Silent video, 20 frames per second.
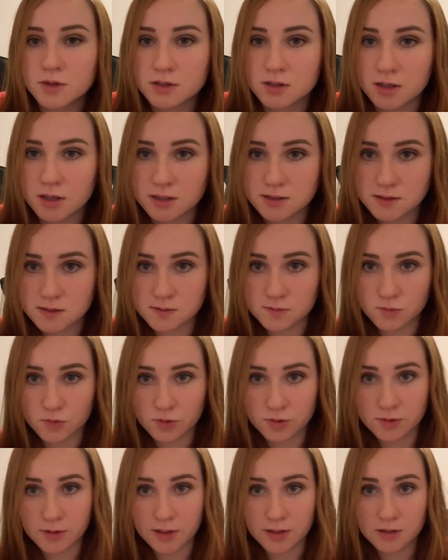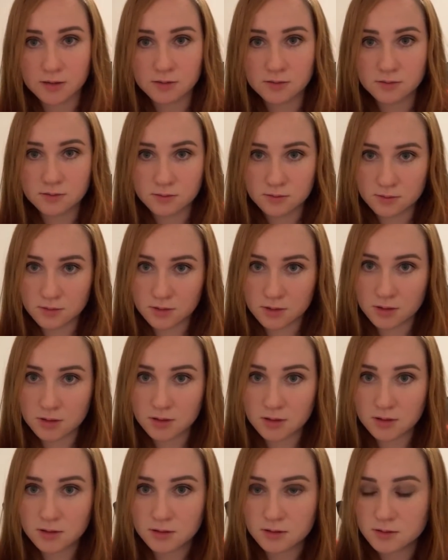I guess it's more like
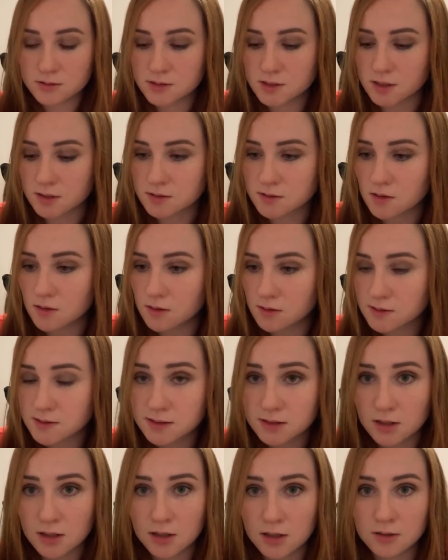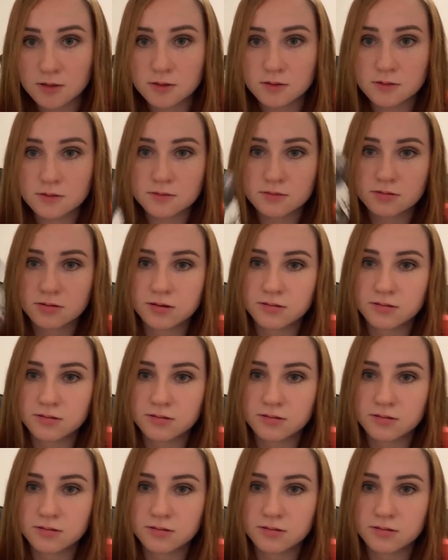TikTok style.